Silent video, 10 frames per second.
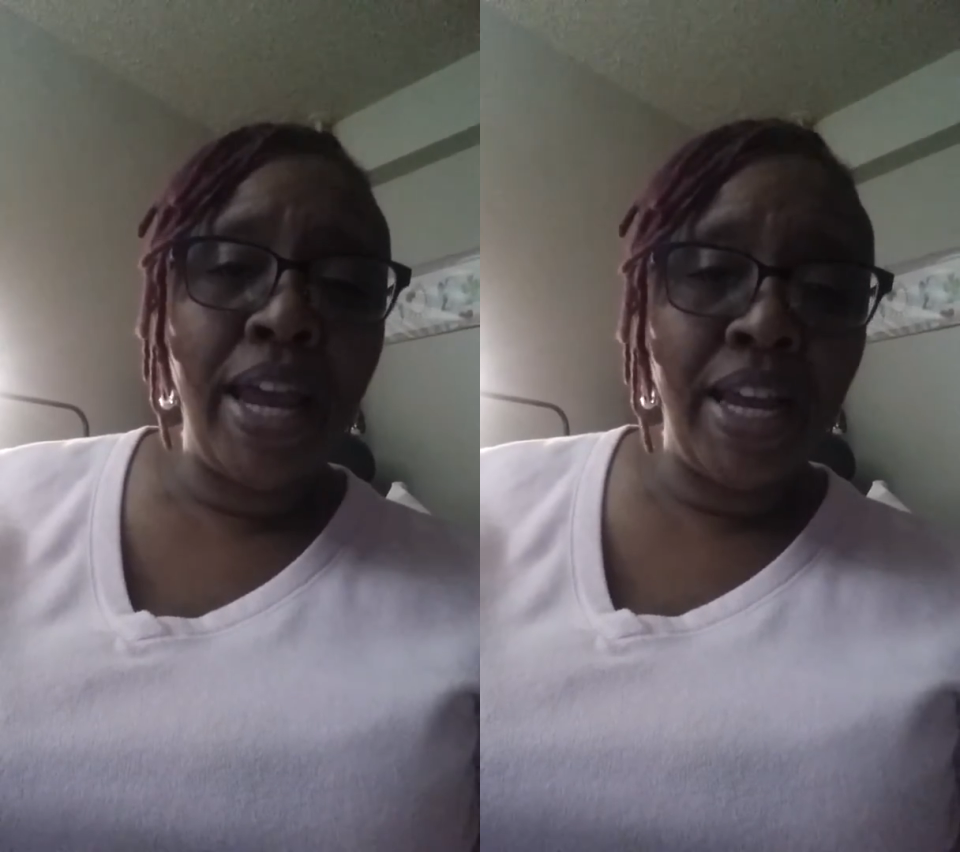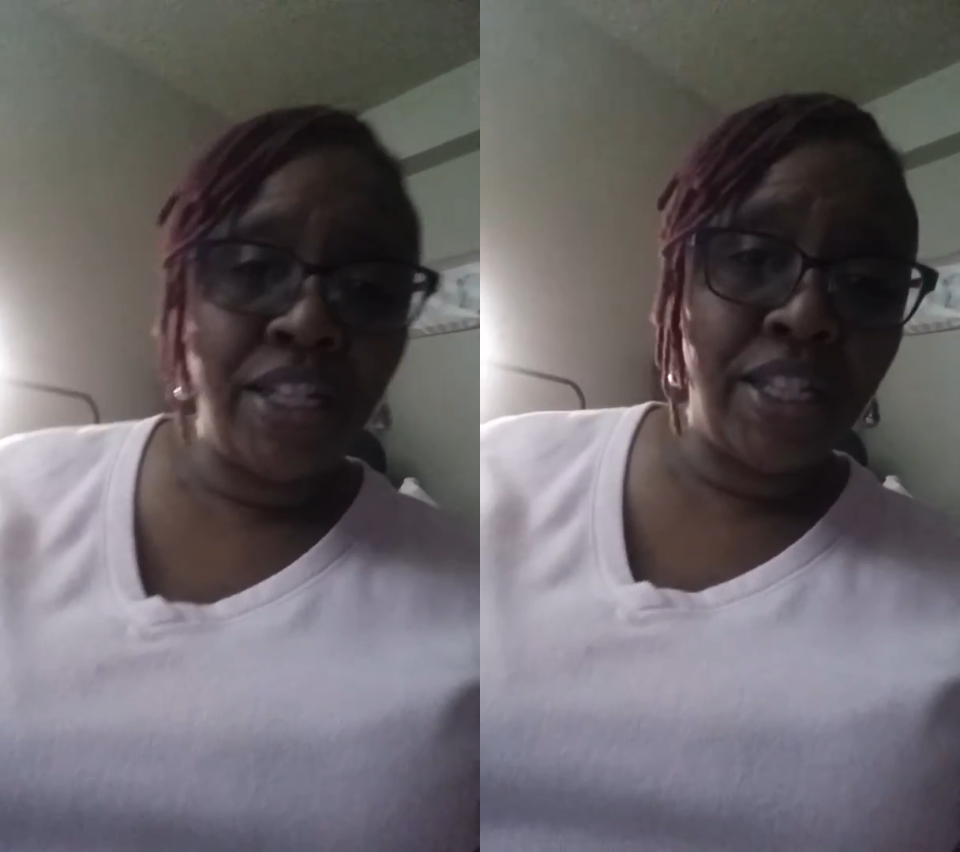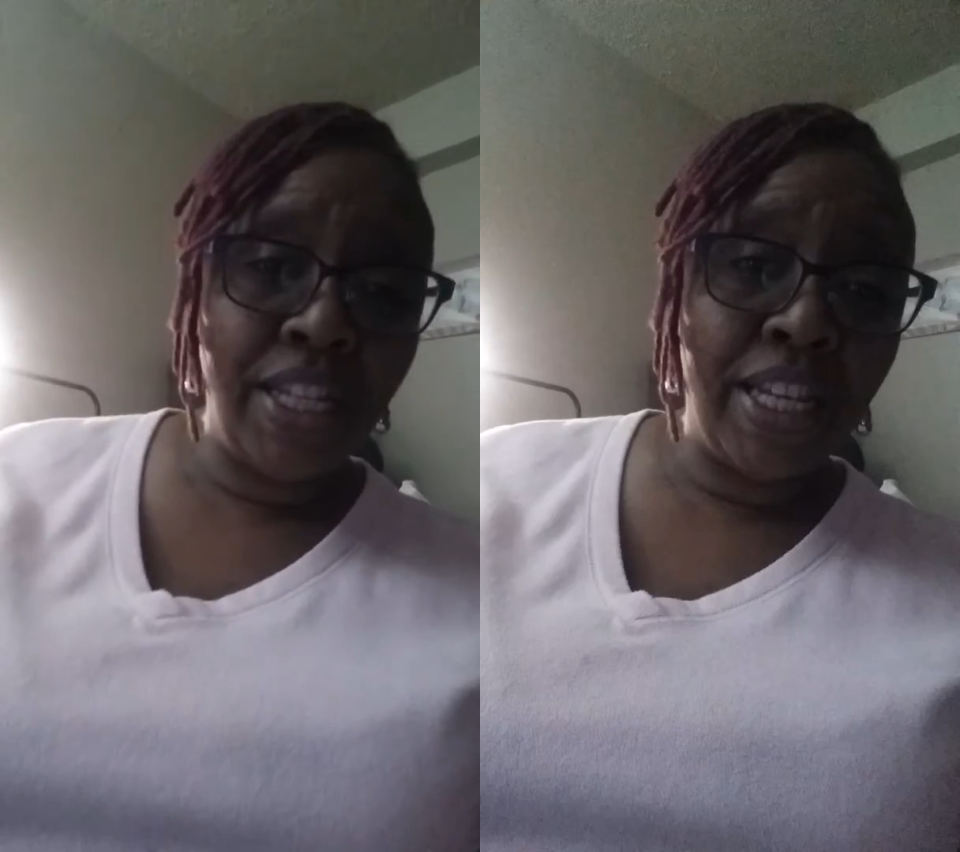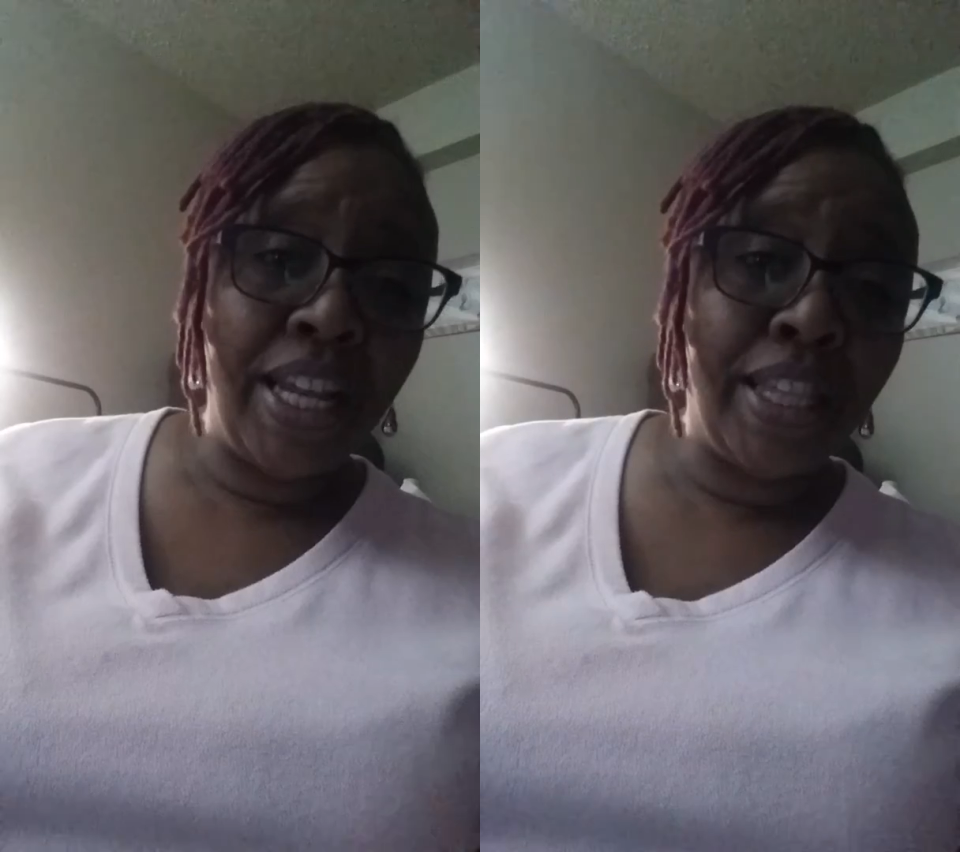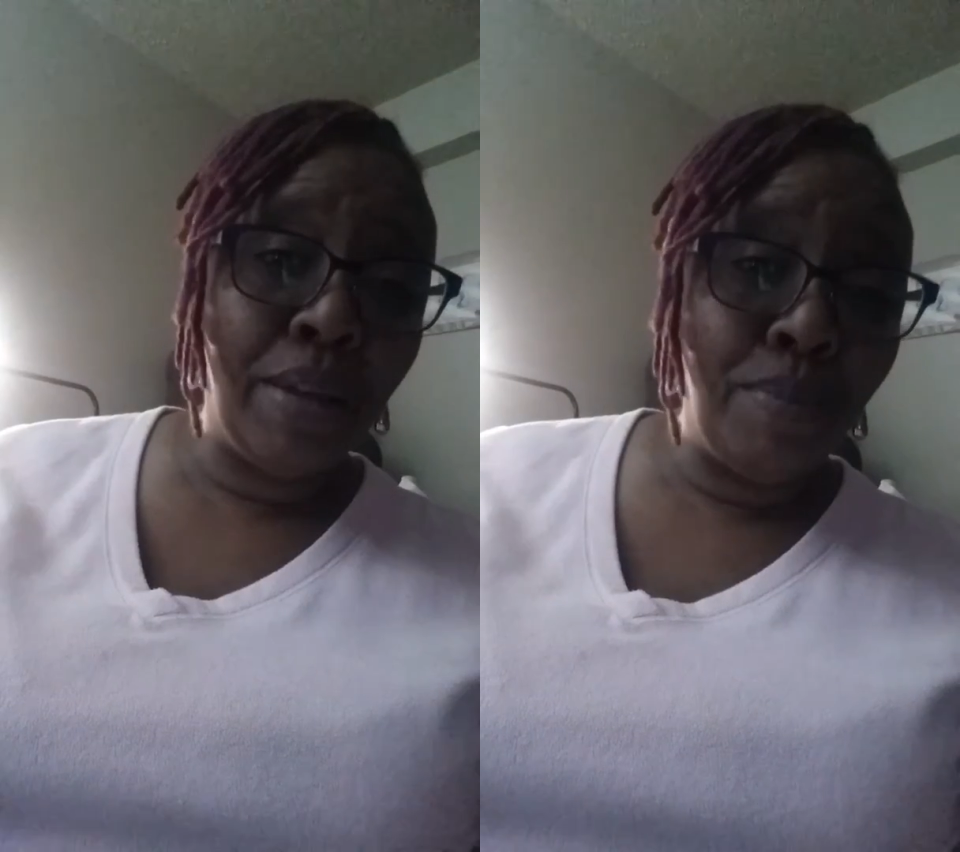agency to
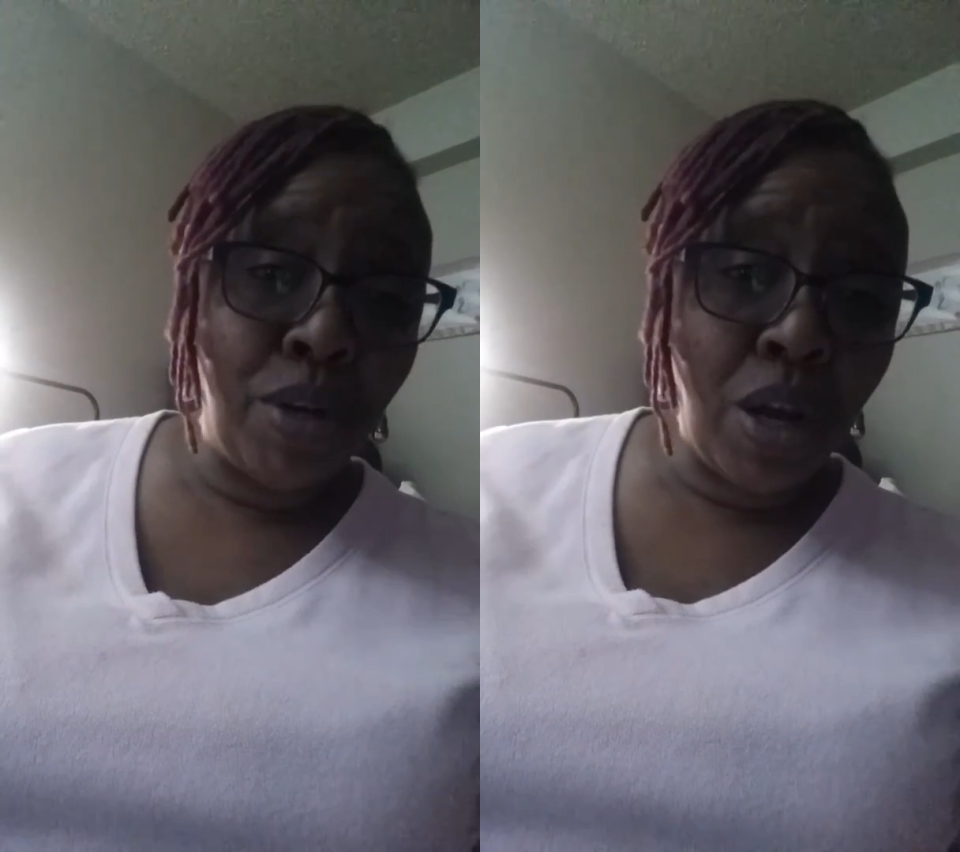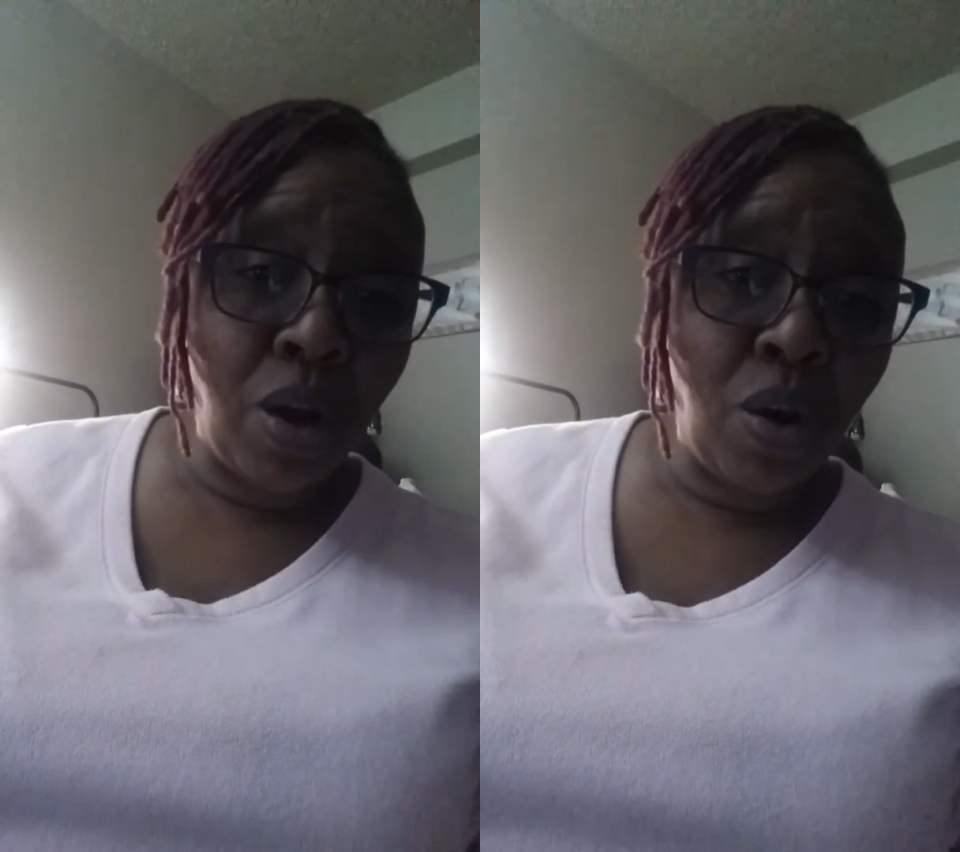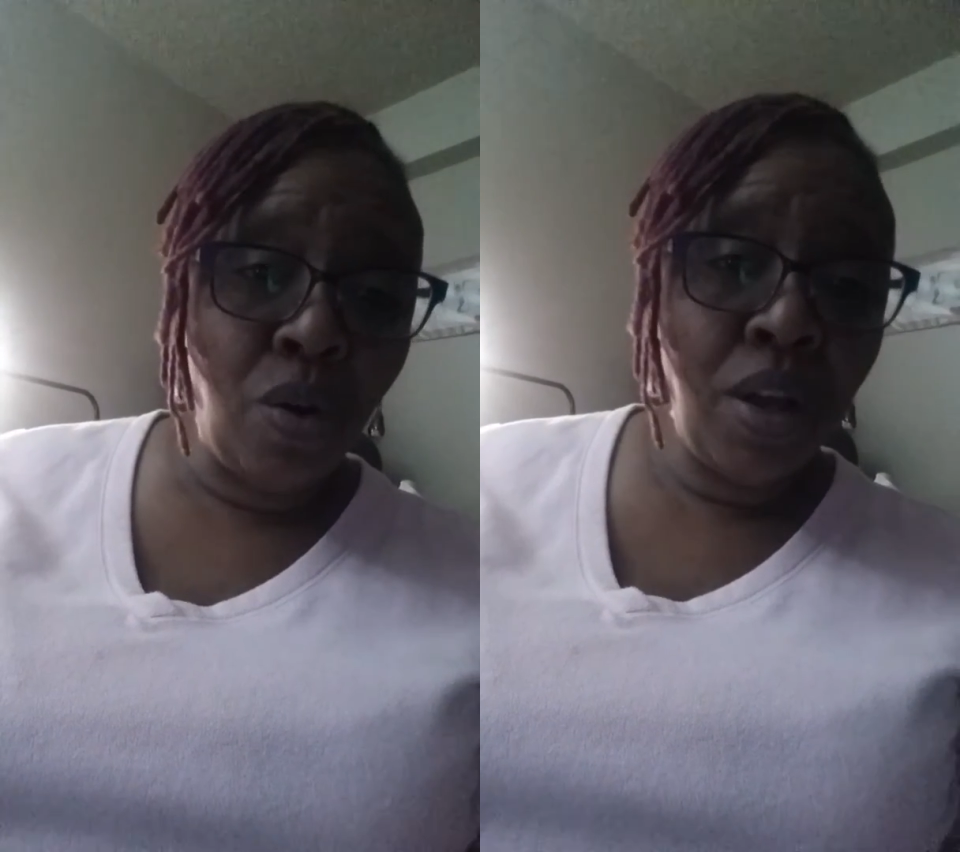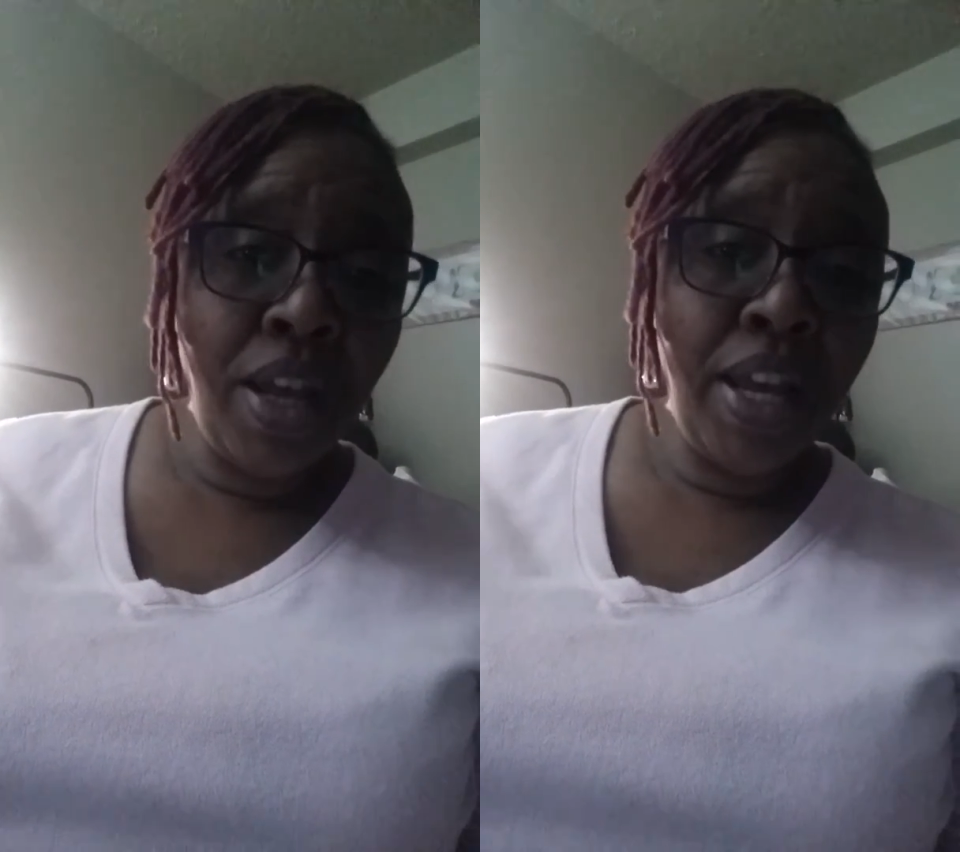let them know